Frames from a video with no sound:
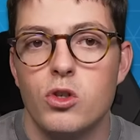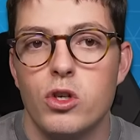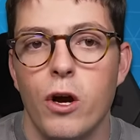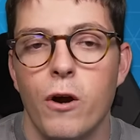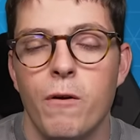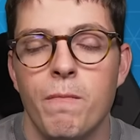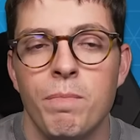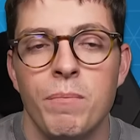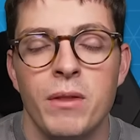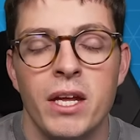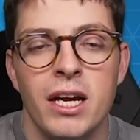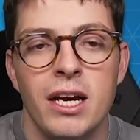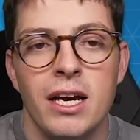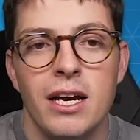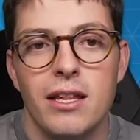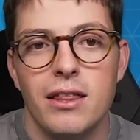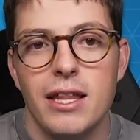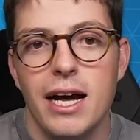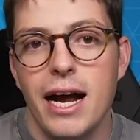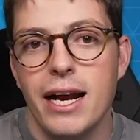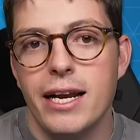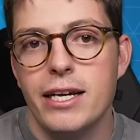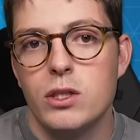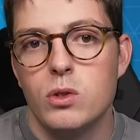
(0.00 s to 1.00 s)
So
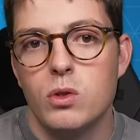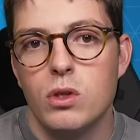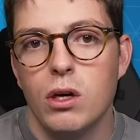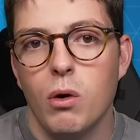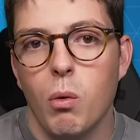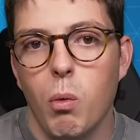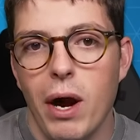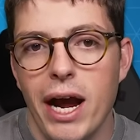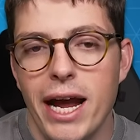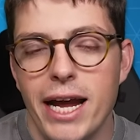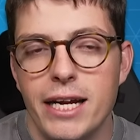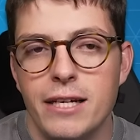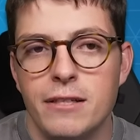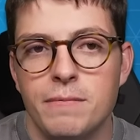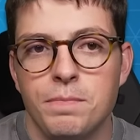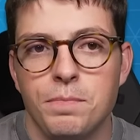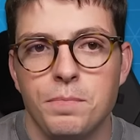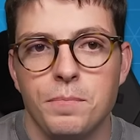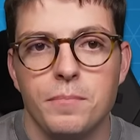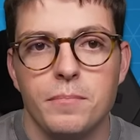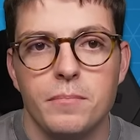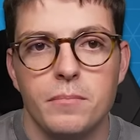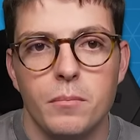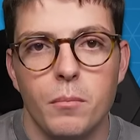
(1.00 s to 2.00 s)
that is the way
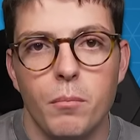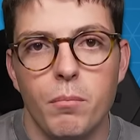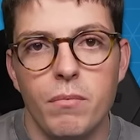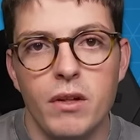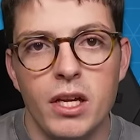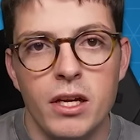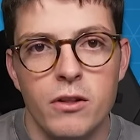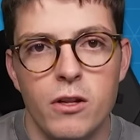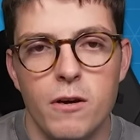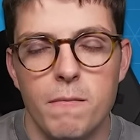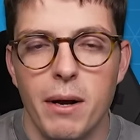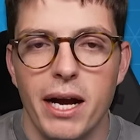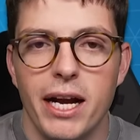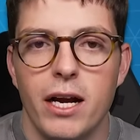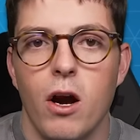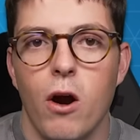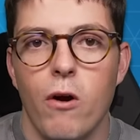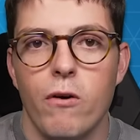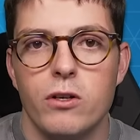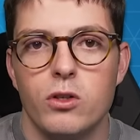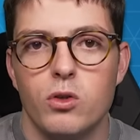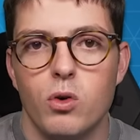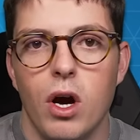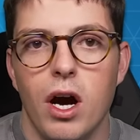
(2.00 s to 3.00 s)
that my
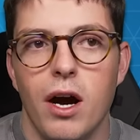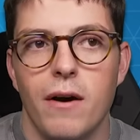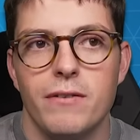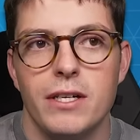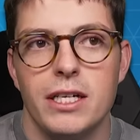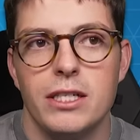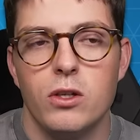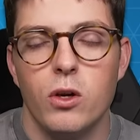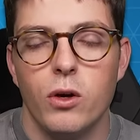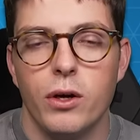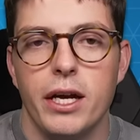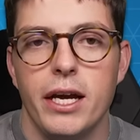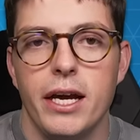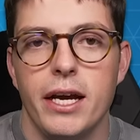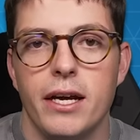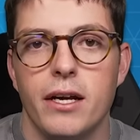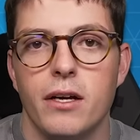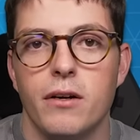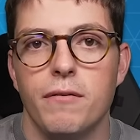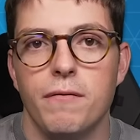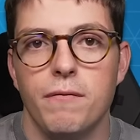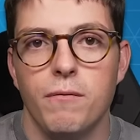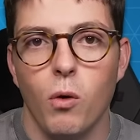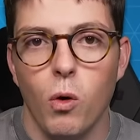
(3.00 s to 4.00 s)
current draft is
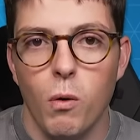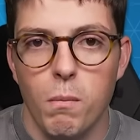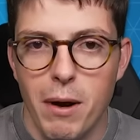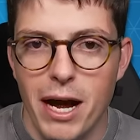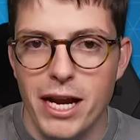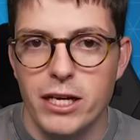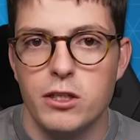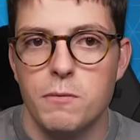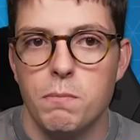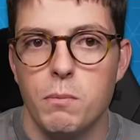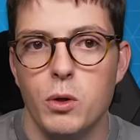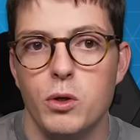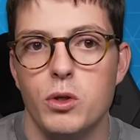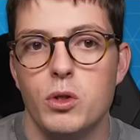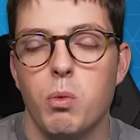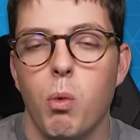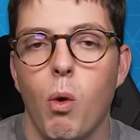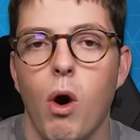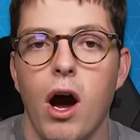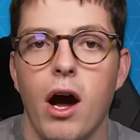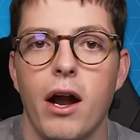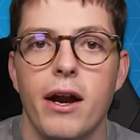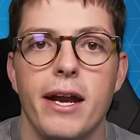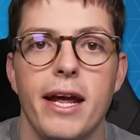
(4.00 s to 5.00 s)
looking for Bench Boost
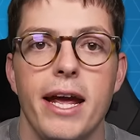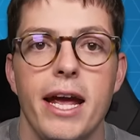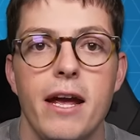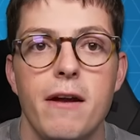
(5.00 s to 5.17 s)
1.